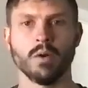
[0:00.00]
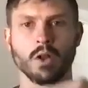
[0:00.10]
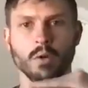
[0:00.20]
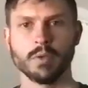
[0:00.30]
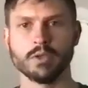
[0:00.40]
while
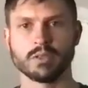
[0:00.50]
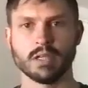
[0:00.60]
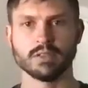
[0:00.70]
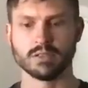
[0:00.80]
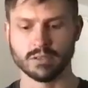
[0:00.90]

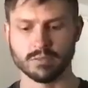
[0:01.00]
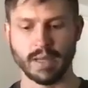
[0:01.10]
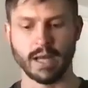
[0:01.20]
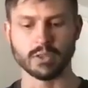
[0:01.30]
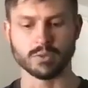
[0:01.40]
homeostasis is
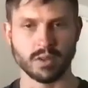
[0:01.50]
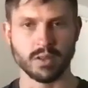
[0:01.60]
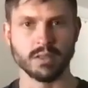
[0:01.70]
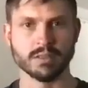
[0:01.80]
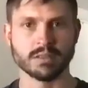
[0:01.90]
balance
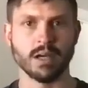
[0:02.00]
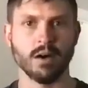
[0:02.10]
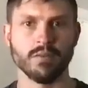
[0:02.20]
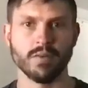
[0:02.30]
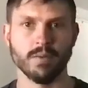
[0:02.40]
within
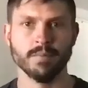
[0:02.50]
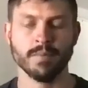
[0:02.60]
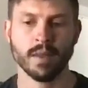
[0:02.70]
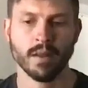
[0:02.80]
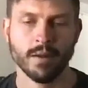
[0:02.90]
self? And
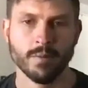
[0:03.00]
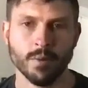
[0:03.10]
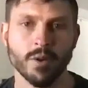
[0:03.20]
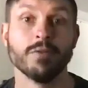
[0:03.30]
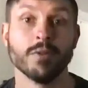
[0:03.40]

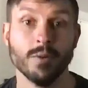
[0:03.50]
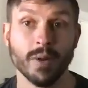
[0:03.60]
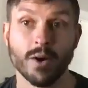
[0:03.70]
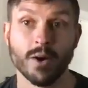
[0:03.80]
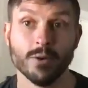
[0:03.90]
would love for you to
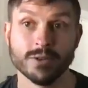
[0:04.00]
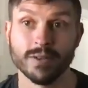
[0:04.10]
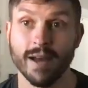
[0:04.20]
take holes in